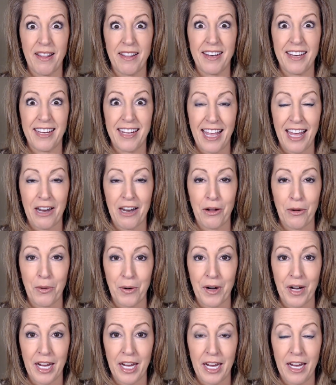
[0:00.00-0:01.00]

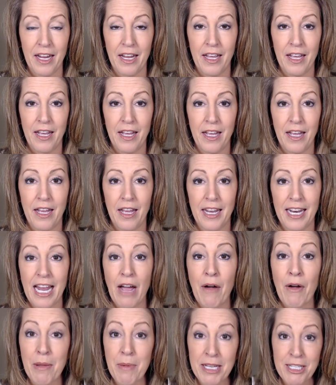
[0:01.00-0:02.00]
category. Now,
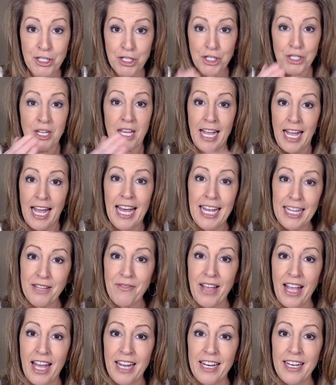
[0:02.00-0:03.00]
I mentioned I had the
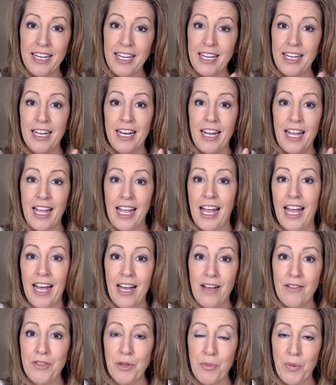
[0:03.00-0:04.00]
vanity and I
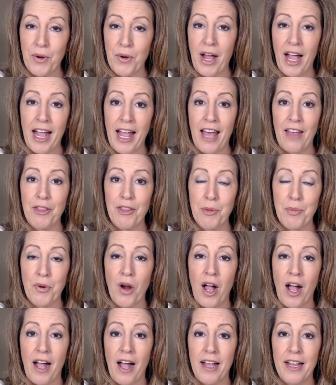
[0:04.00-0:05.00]
had the
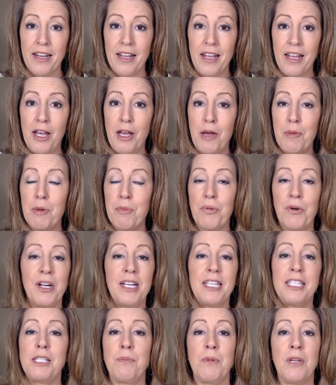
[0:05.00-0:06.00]
pride, but
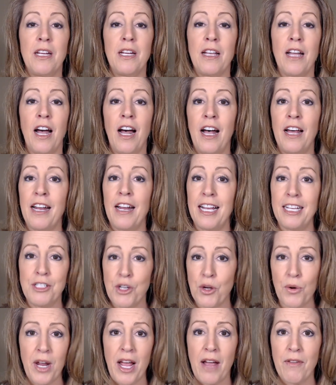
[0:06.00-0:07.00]
praise be to God,
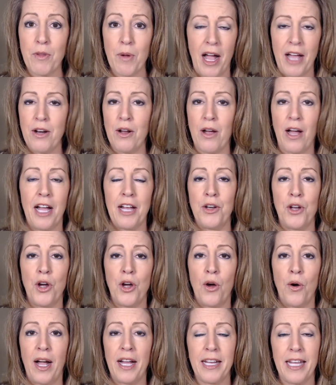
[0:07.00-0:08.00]

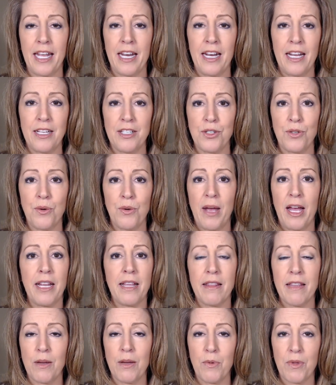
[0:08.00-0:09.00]
I cannot do
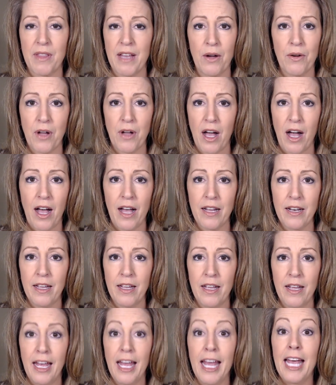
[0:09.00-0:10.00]
anything without God,
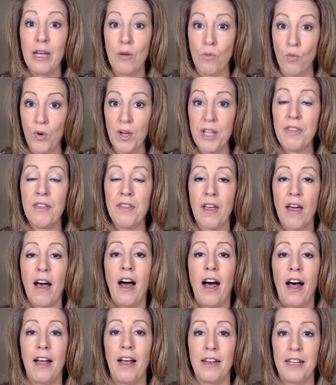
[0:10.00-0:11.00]
and with
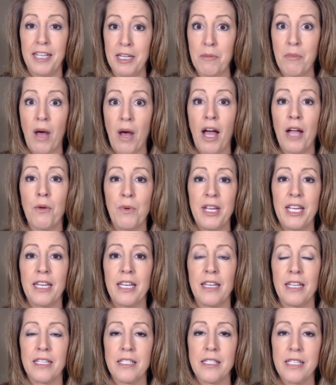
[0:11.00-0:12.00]
God in my
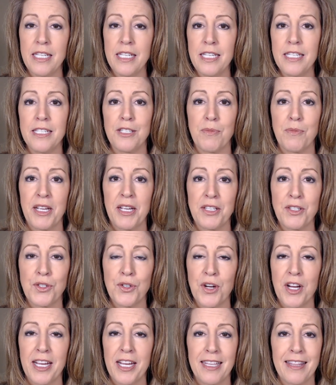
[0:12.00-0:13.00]
weakness, he is my
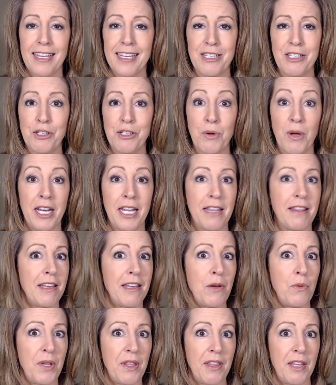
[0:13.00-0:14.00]
strength. I can do
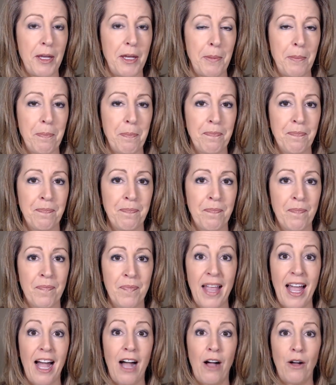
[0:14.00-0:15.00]
anything with him.
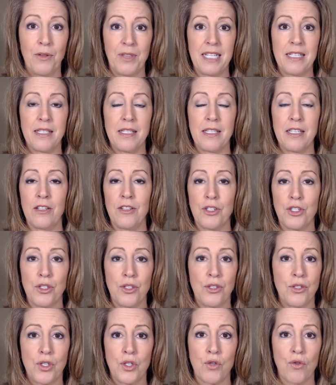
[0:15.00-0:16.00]
Now, that's still a
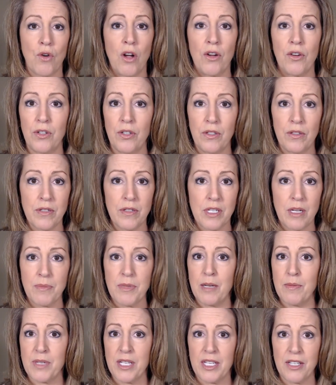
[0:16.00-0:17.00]
struggle.
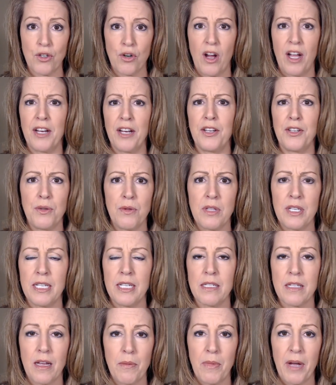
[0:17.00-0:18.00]
Sometimes I try to do
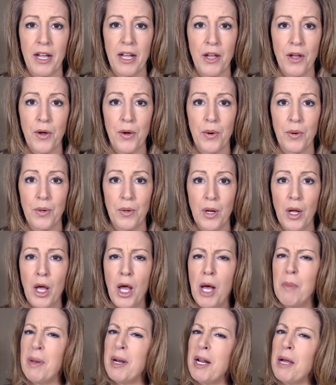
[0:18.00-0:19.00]
things on my own,
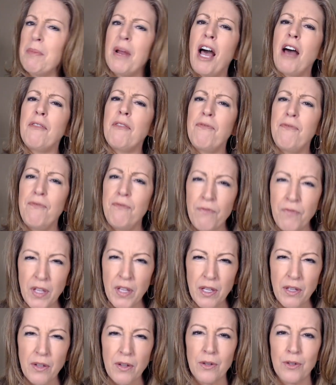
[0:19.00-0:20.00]
but I'm not
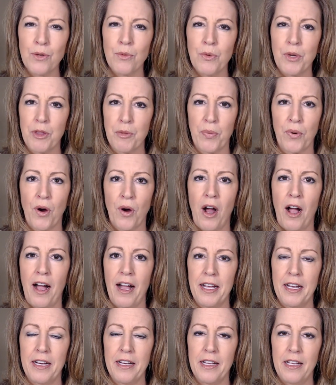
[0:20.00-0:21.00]
filled with
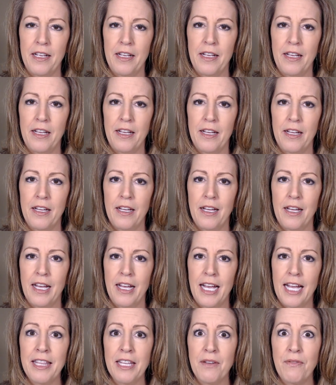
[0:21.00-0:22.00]
pride.
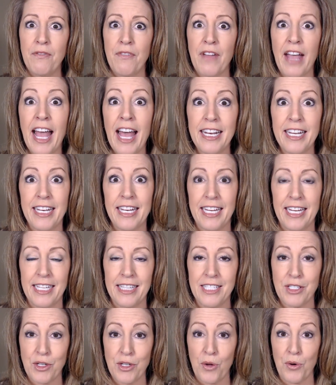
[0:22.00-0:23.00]
And then vanity.
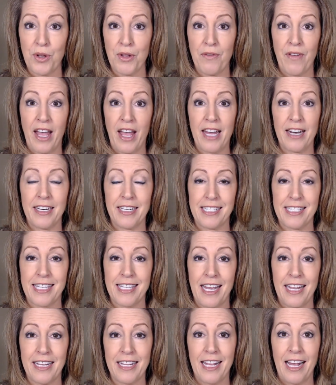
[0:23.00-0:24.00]
Let's go to the vanity
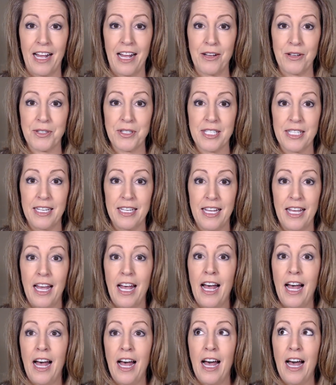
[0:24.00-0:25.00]
side of the house.
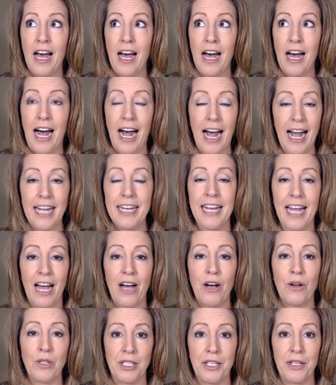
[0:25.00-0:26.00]
I
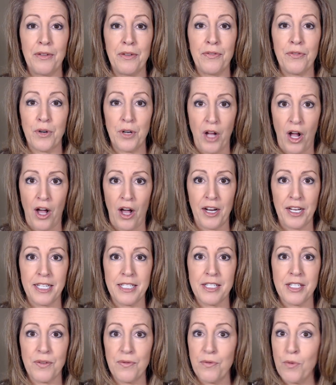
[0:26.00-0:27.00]
now live for an
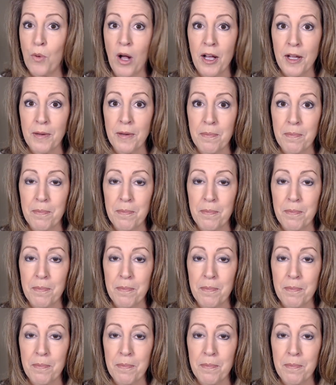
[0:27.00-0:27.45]
audience of one.